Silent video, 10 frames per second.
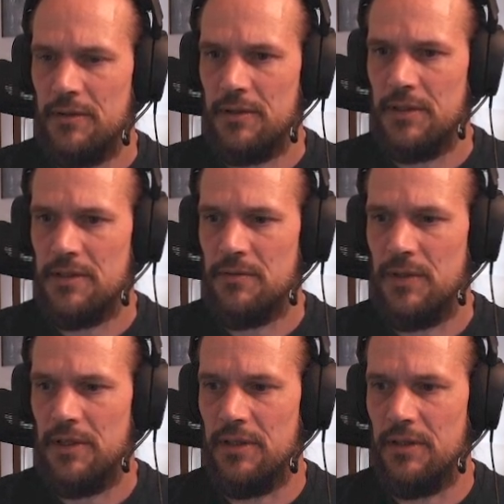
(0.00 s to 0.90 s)
That's
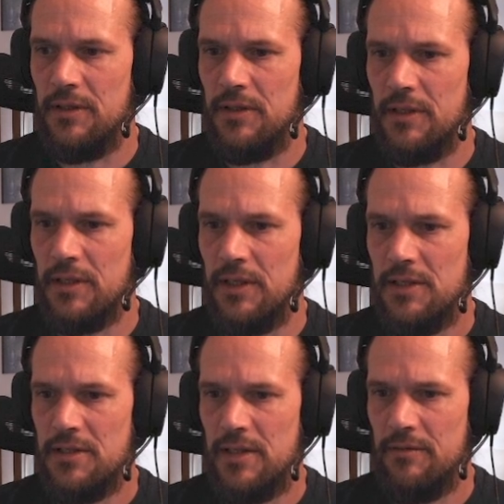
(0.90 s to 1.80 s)
when, I
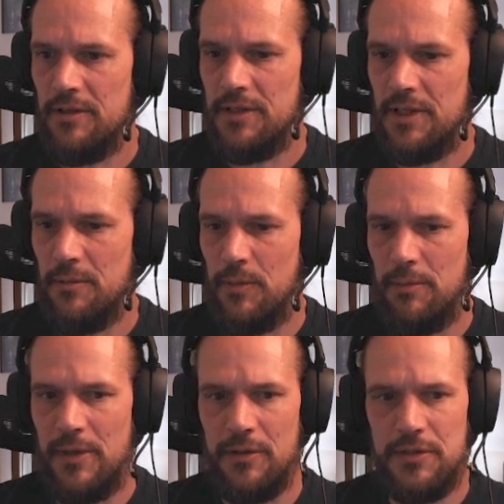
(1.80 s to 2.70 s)
guess, every time my
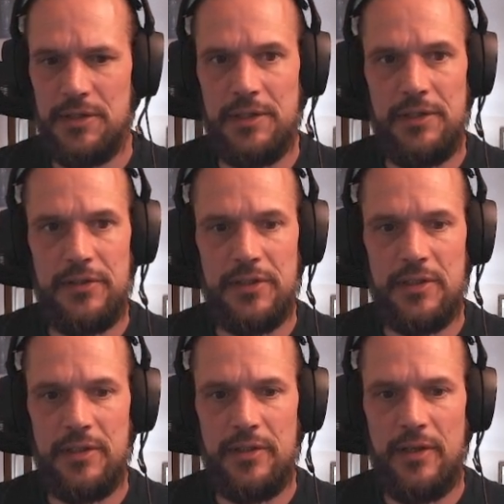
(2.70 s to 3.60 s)
mouse is
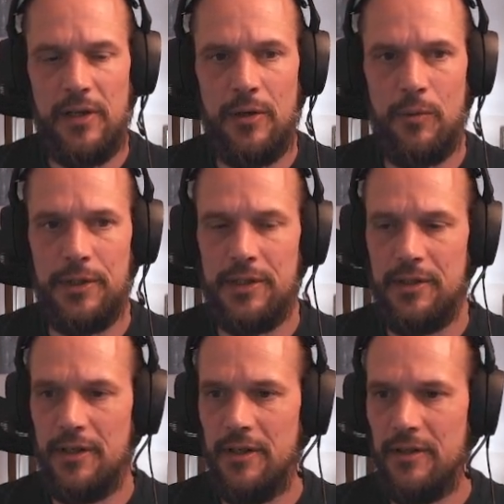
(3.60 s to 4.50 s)

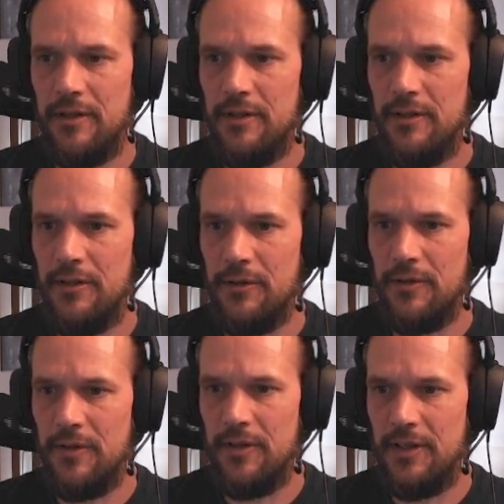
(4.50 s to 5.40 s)
within
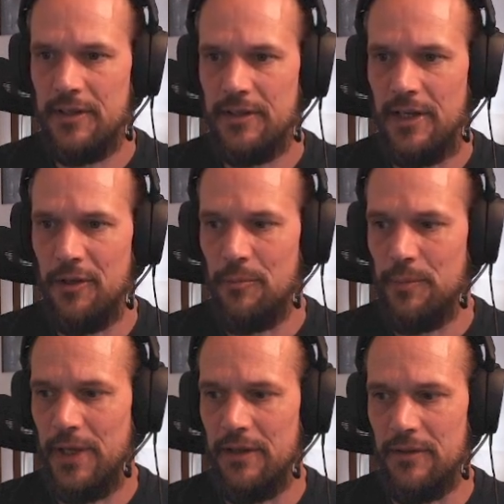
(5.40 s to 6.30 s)
that tile
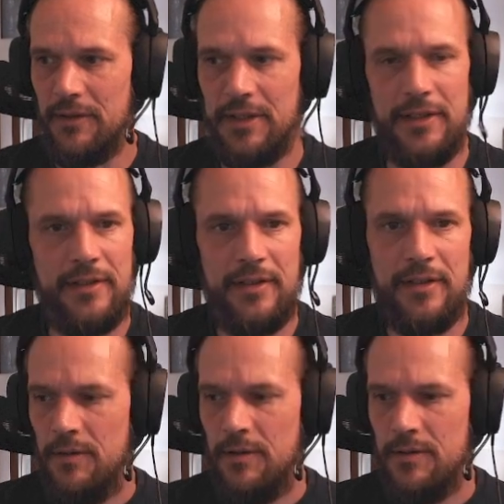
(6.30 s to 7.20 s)
panel then.
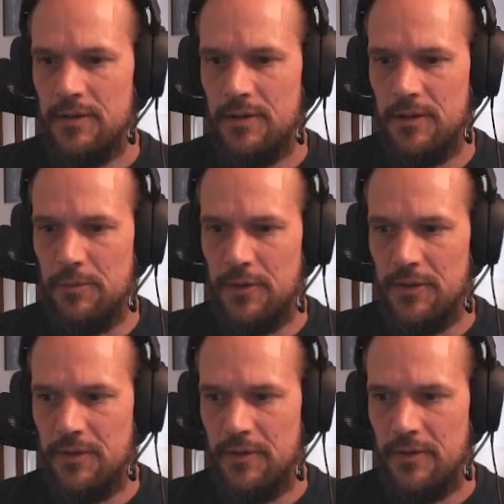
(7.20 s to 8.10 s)
So I'm not,
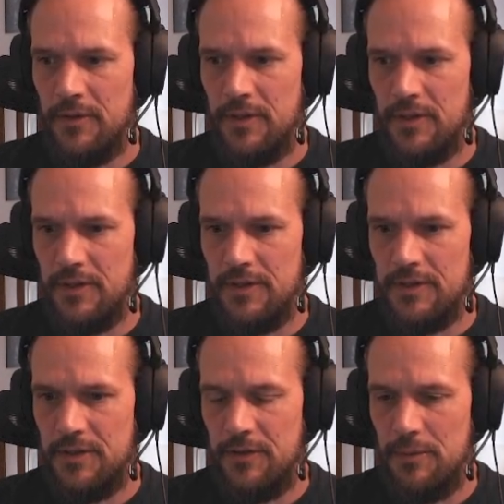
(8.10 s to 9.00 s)
that's
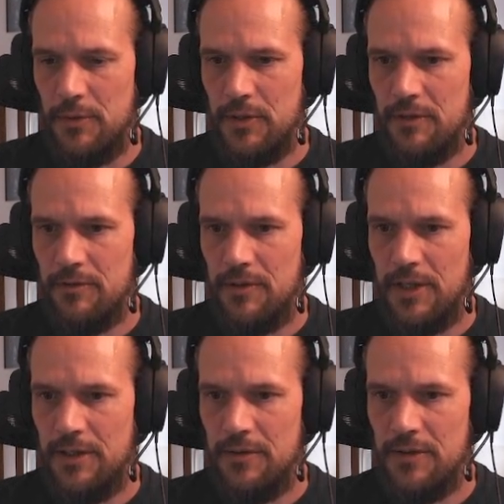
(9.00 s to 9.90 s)
not what I'm looking for.
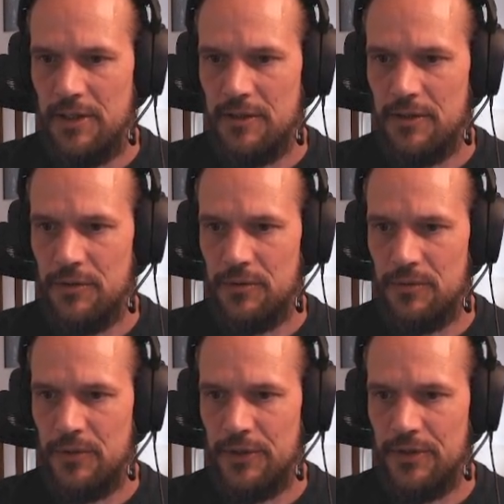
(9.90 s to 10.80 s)
I don't need code to
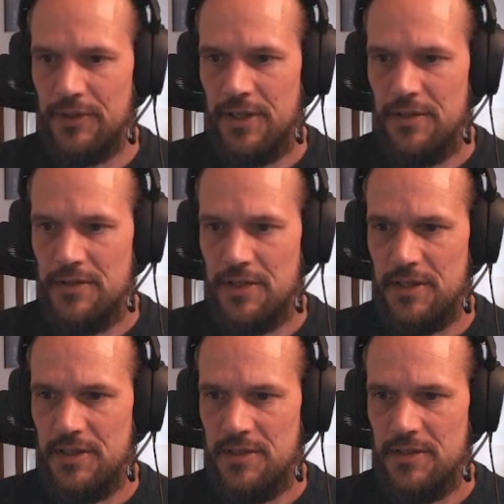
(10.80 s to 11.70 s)
draw the tiles. I
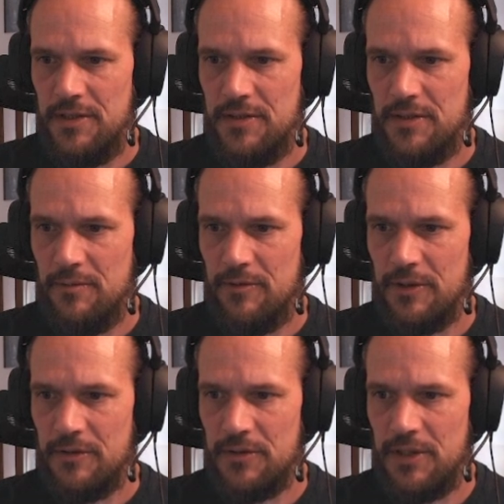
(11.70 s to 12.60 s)
just need something
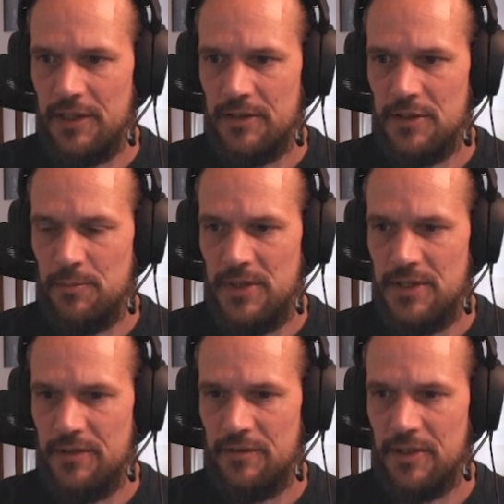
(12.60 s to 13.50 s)
to select a
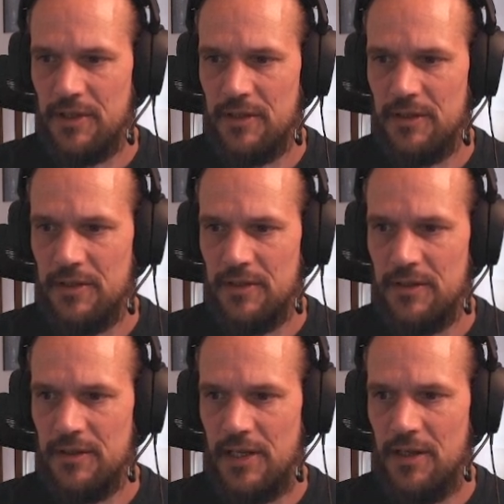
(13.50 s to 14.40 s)
specific
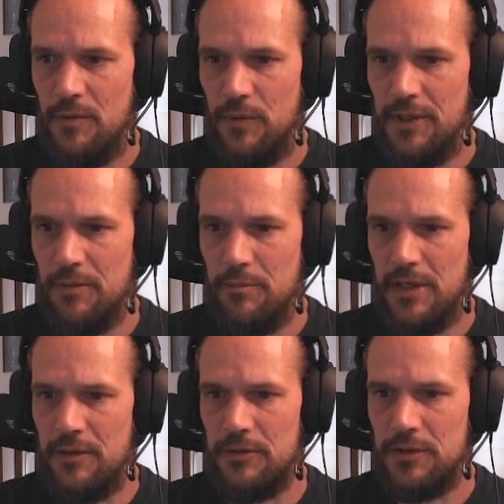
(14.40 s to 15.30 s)
tile with the
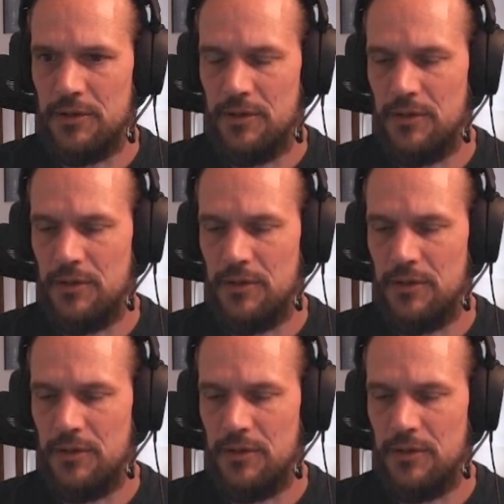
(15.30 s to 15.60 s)
mouse.